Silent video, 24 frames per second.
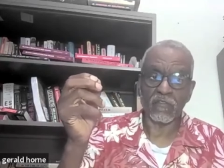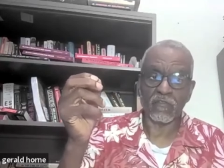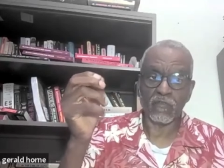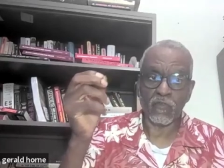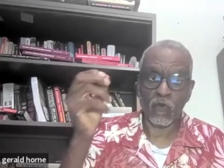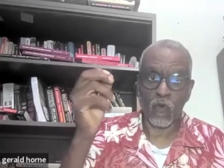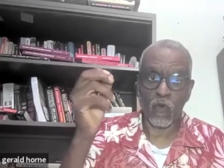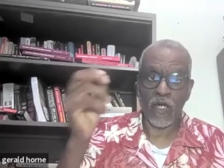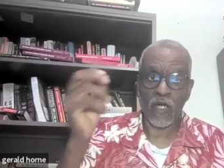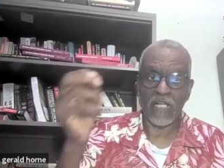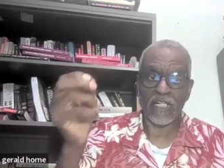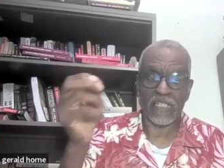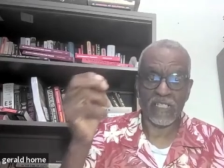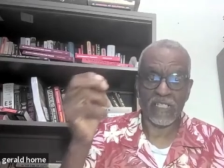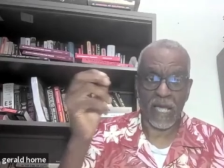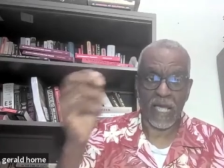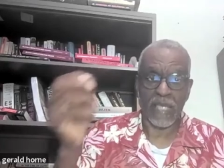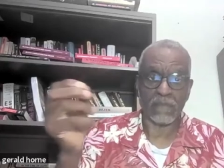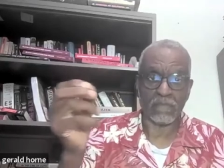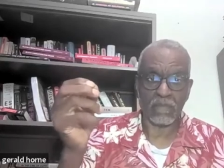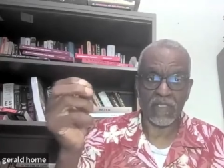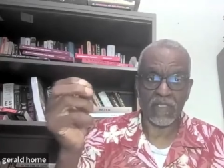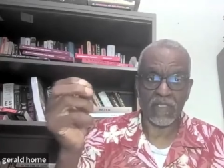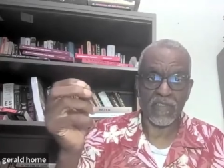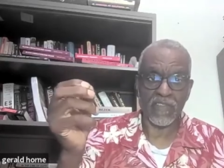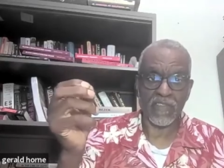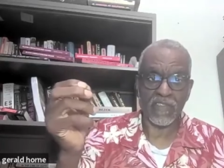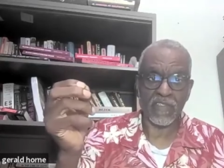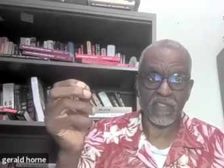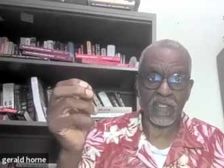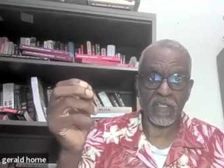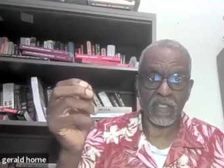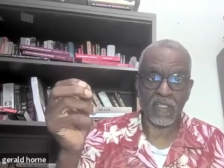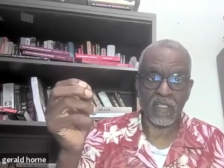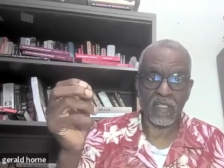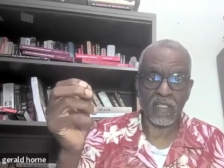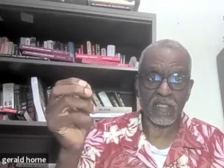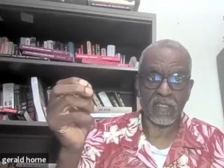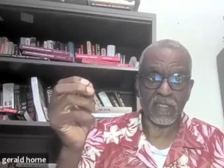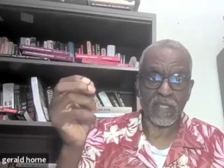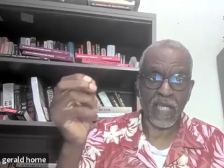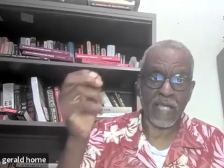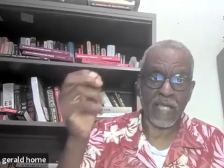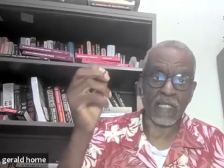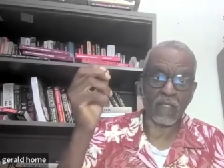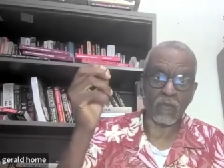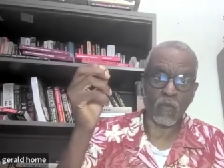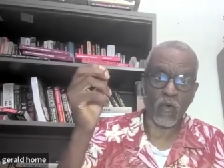4 indictments,
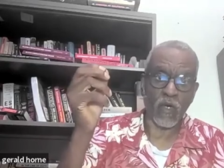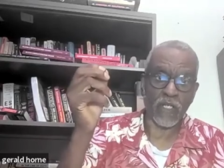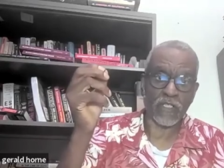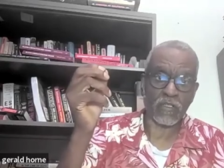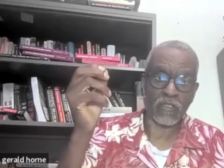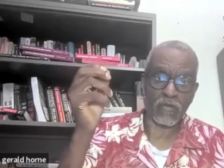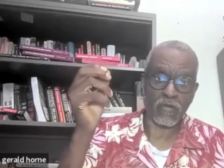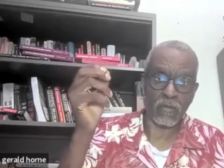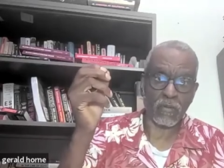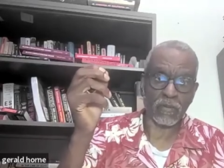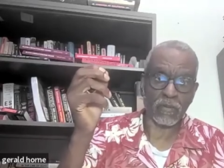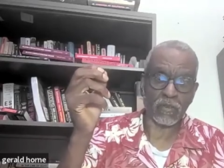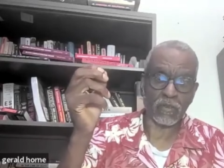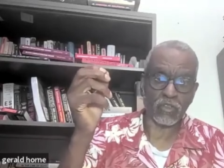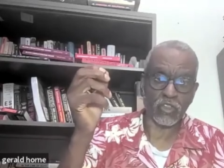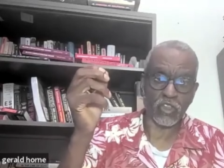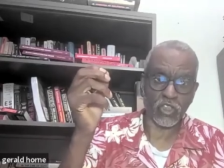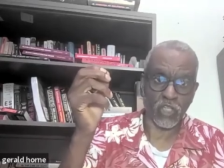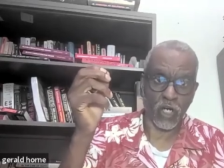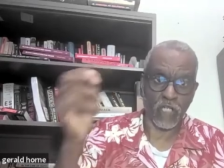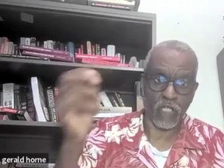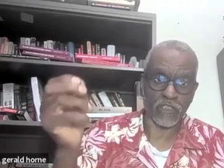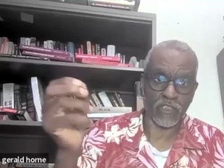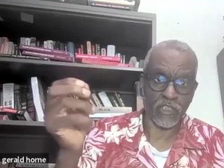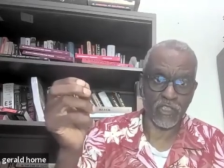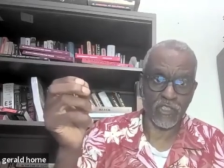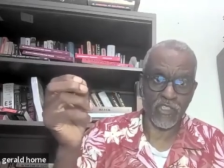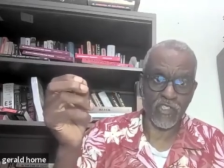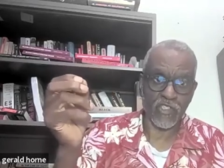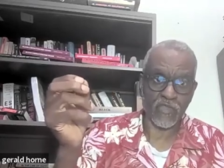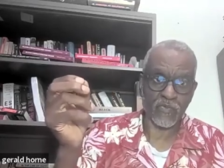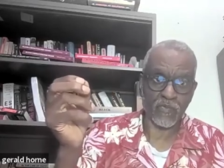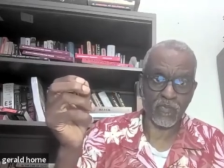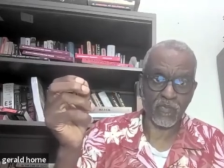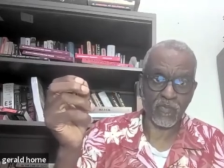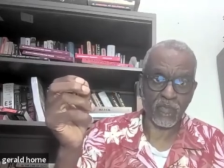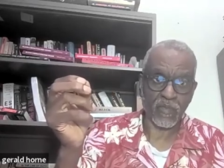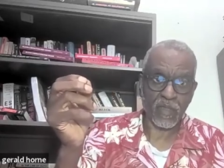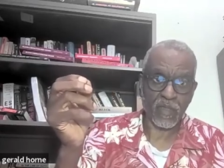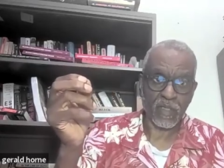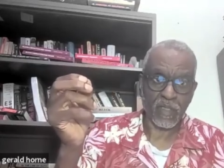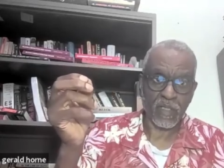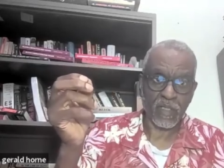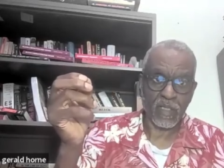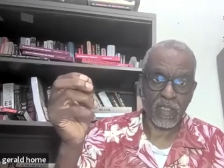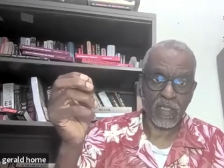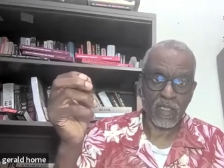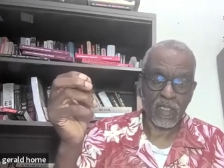91 criminal charges,
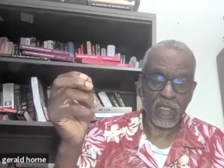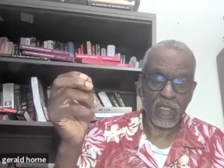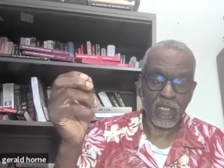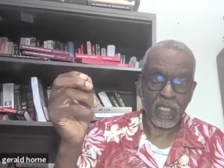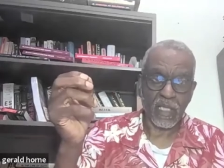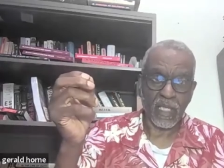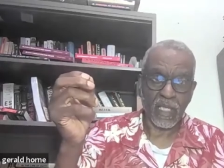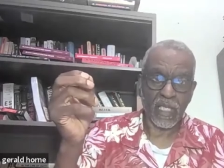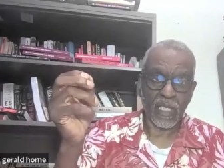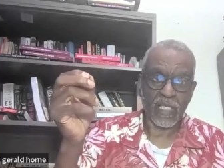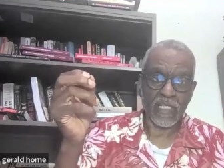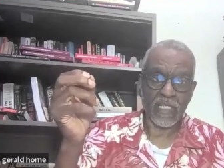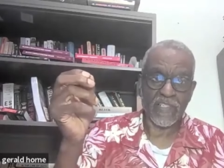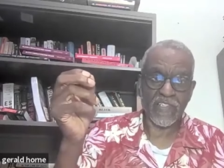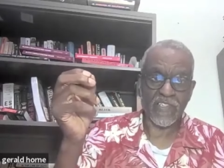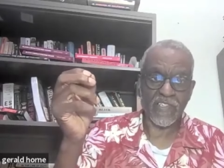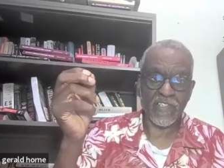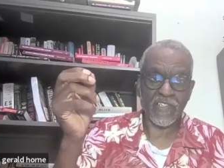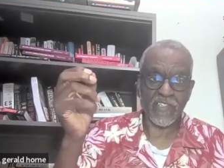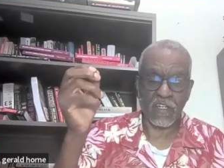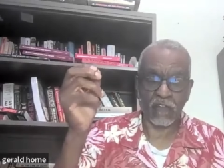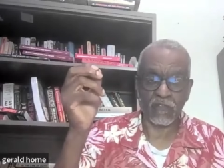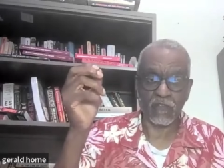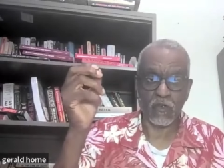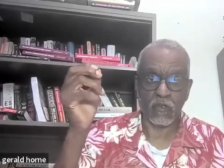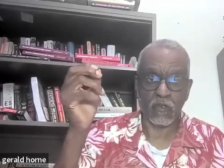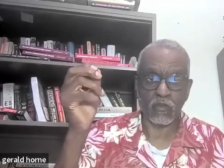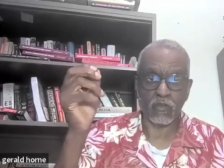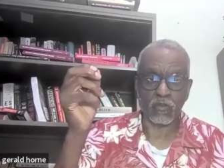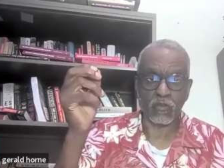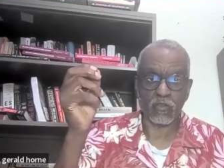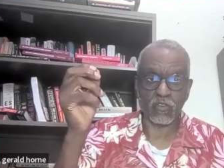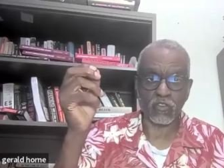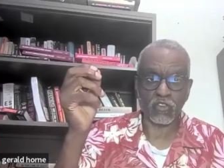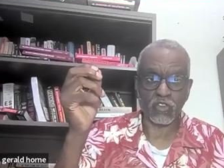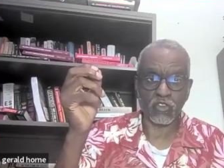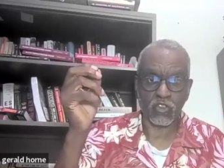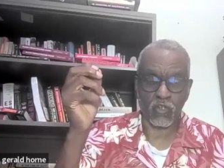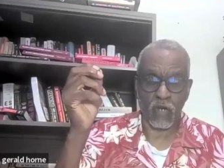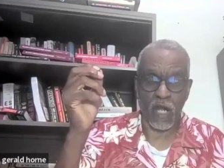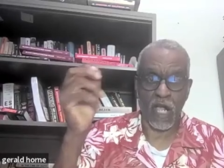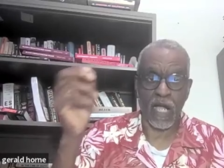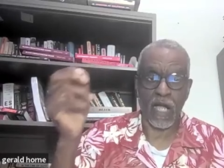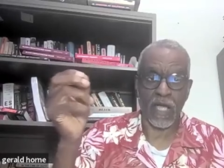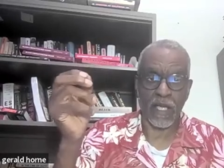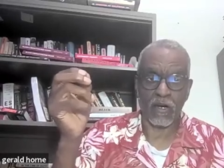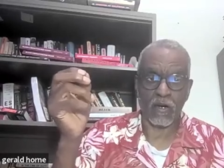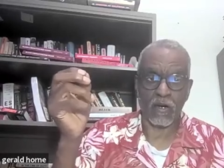a civil
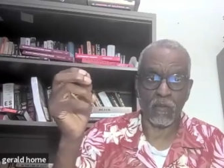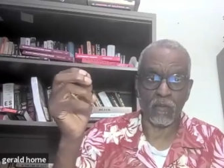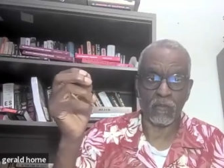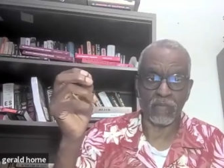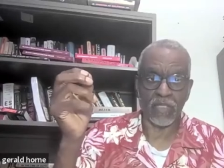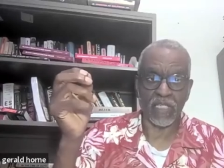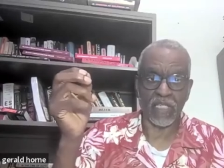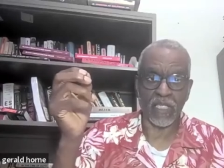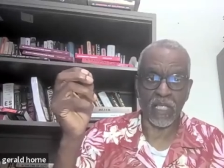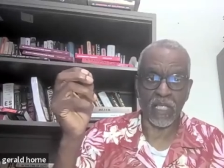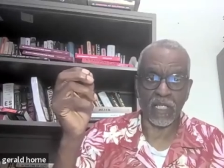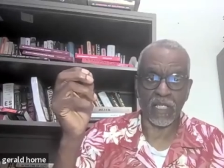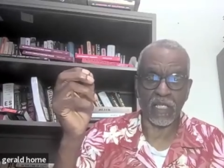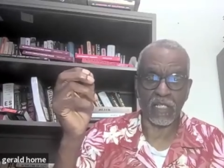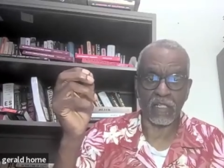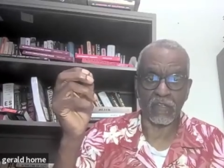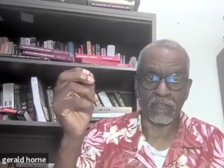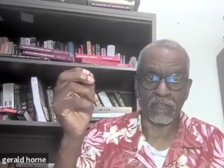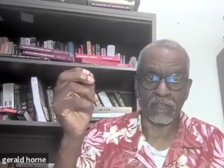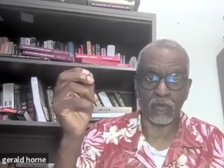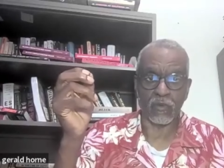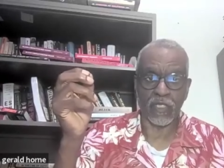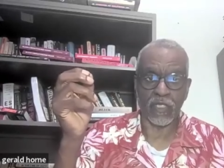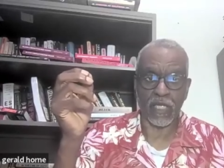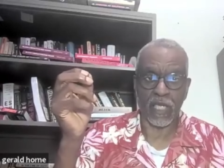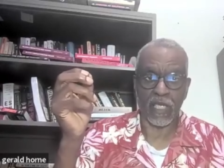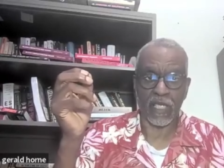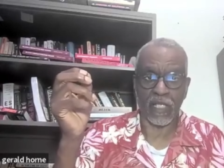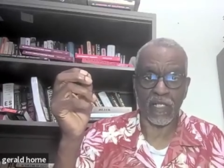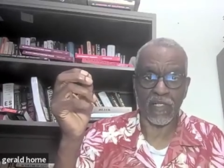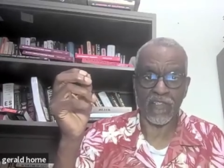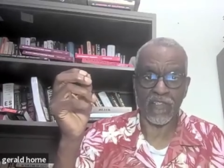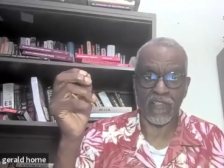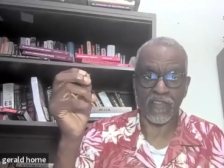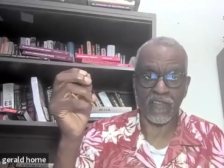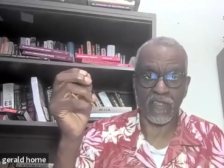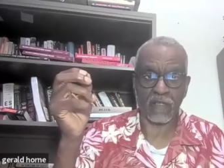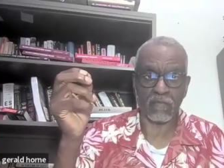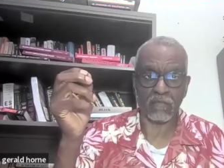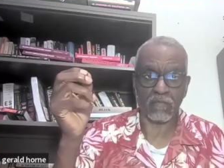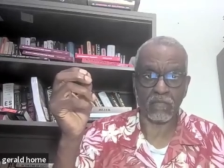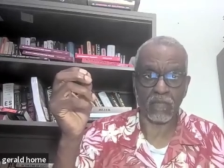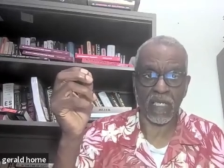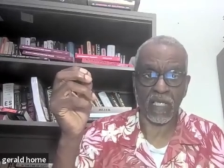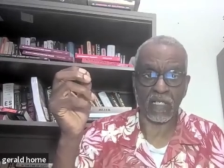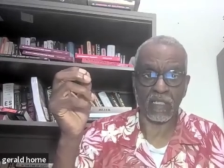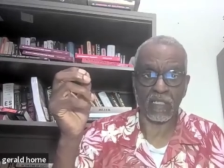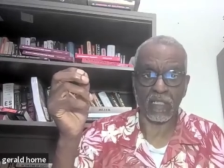trial beginning in a few days that
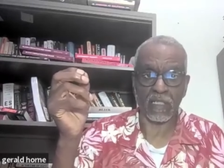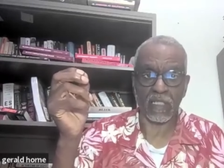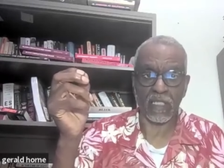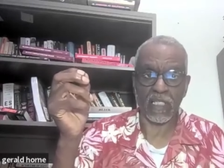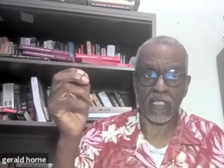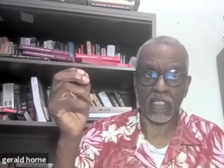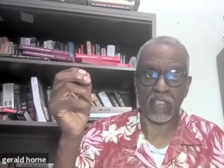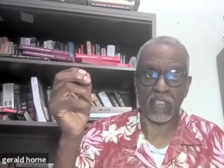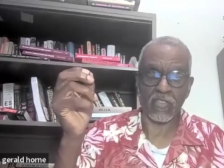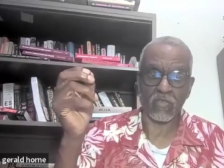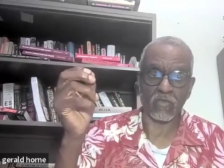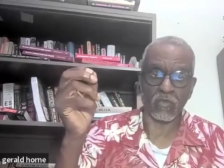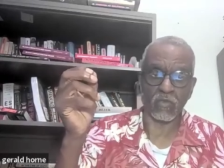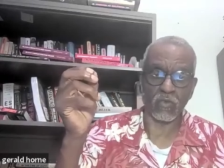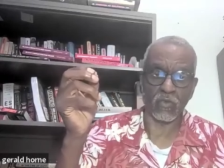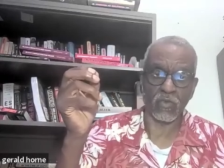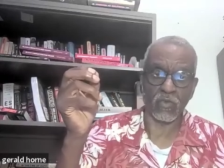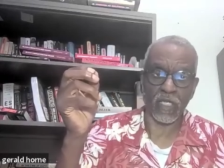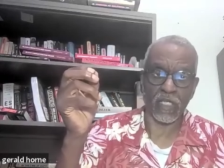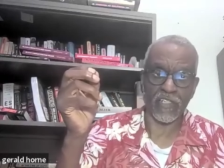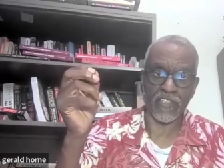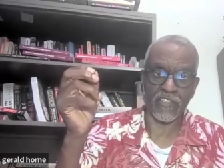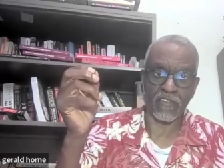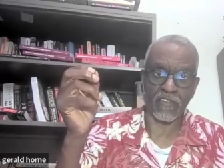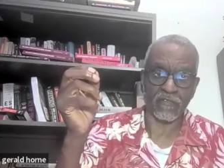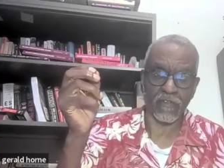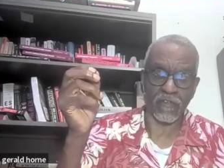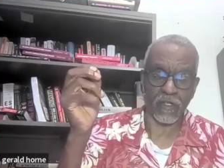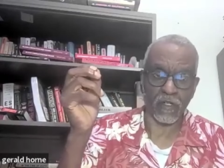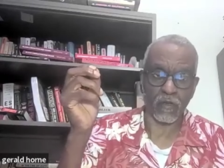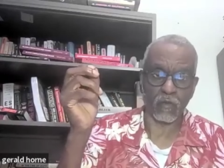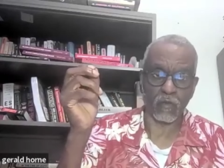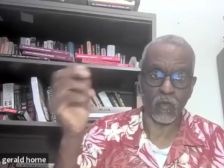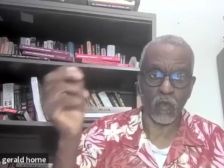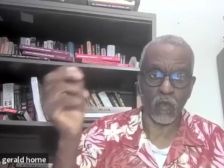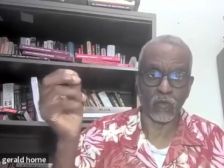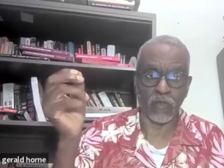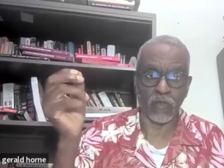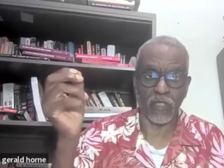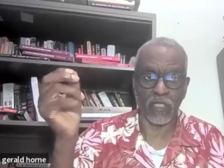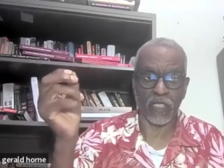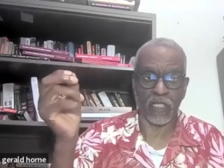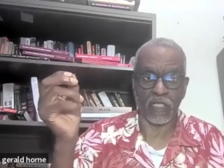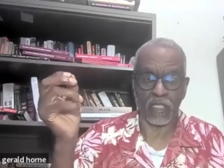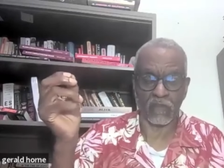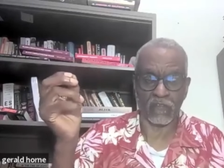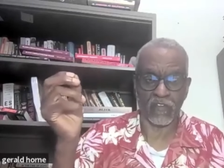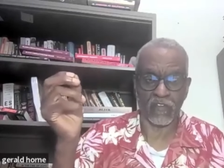may lead to a severe
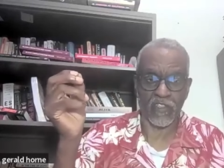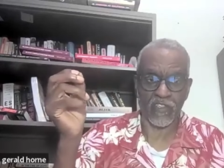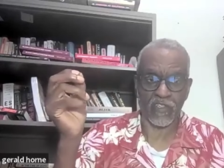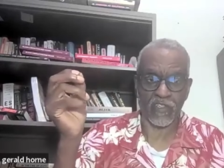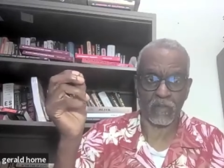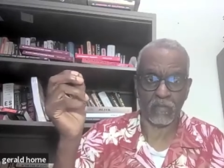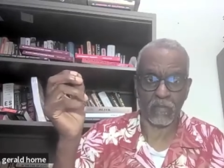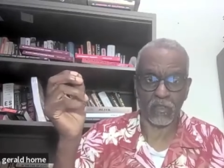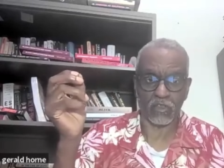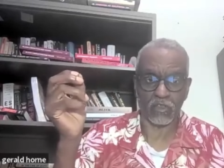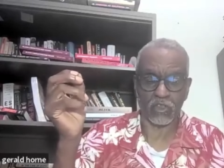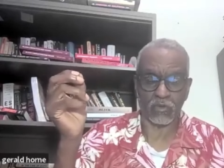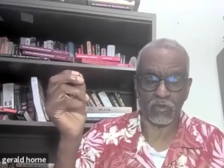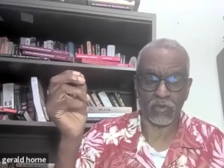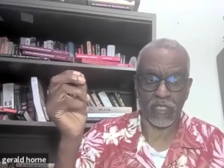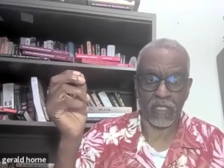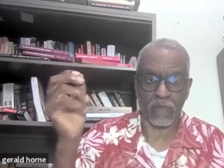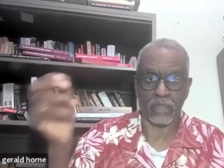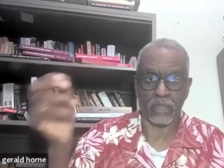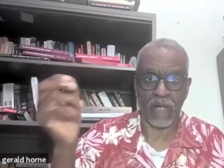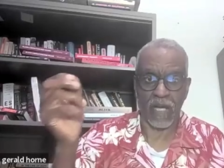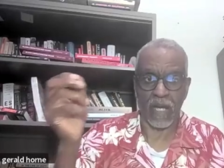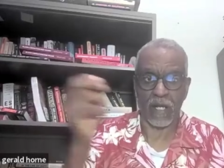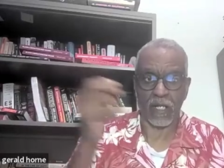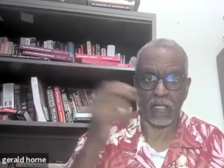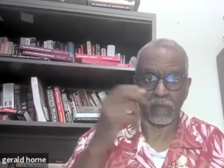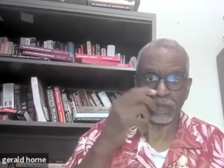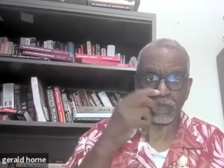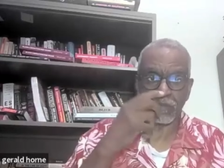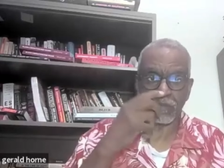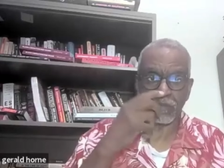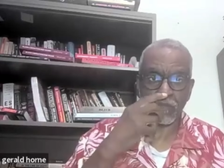wounding of his commercial empire,